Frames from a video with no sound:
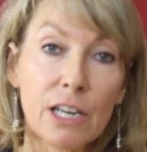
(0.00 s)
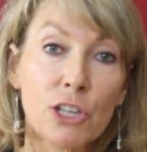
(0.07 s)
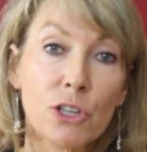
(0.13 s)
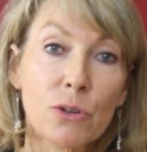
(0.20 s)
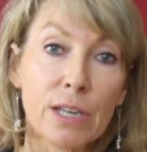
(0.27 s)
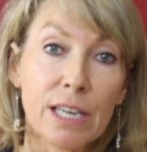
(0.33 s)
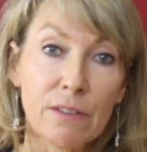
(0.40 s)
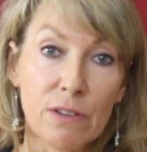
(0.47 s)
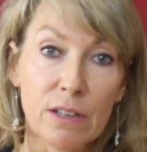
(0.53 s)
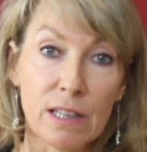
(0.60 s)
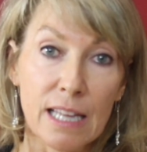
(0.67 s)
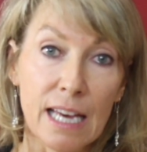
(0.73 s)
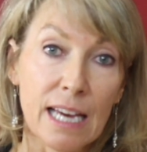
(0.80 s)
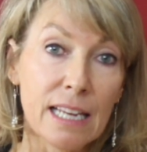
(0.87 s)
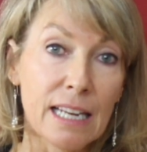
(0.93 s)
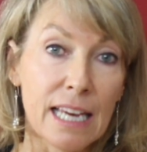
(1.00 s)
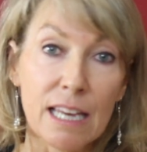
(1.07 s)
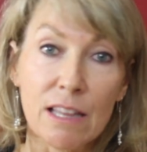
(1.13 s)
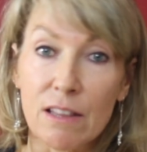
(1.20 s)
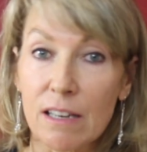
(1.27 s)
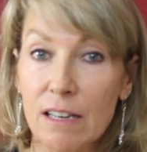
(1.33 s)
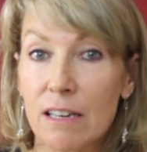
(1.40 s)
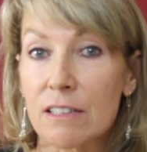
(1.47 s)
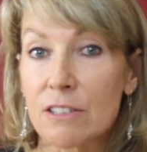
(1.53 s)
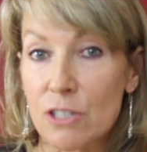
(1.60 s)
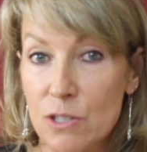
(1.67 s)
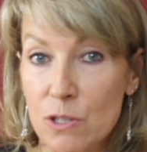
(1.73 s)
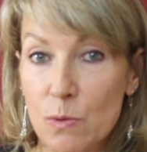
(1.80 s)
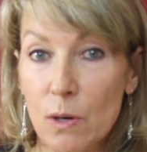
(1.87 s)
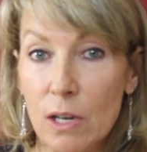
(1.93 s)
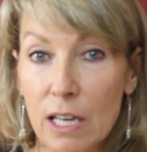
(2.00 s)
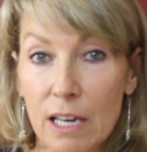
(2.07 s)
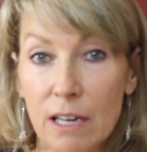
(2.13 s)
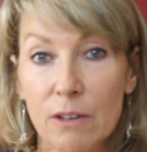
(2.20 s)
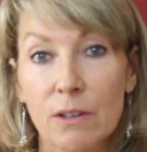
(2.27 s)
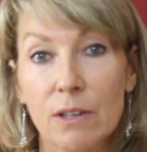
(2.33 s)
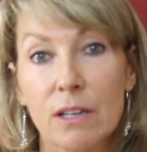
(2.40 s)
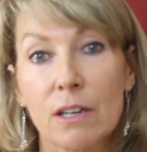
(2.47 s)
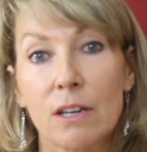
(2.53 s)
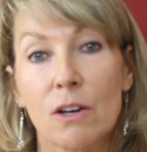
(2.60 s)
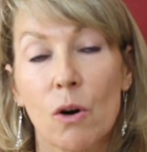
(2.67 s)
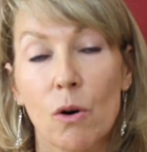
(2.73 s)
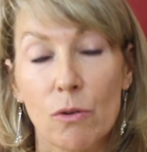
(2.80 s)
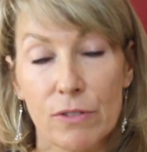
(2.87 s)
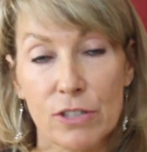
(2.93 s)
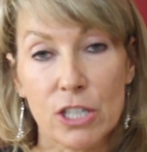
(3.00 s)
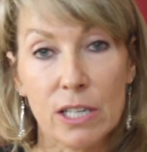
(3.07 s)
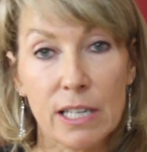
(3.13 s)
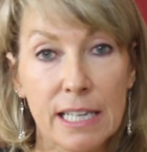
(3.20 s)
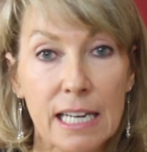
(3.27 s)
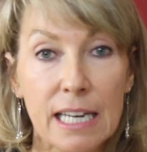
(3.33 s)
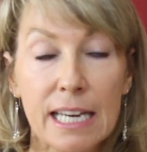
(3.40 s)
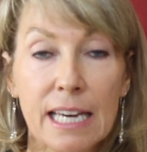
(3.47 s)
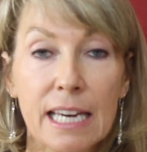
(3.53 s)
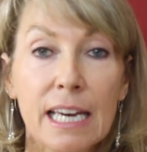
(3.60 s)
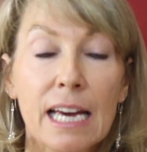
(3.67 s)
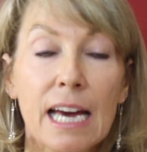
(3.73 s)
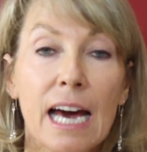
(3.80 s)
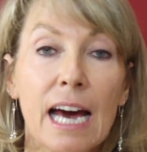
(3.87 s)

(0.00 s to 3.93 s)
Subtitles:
You're given that either to swallow or vaginally,